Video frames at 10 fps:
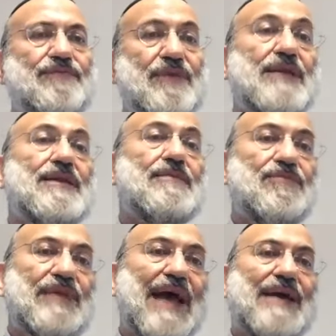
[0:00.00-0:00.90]
Let
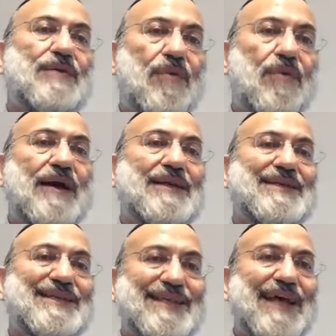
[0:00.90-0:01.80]
him die while
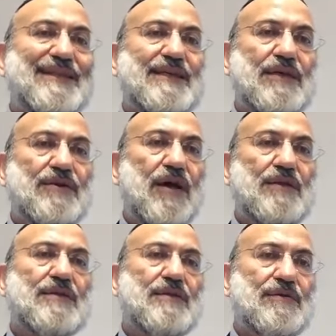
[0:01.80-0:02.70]
he's a Sadiq, not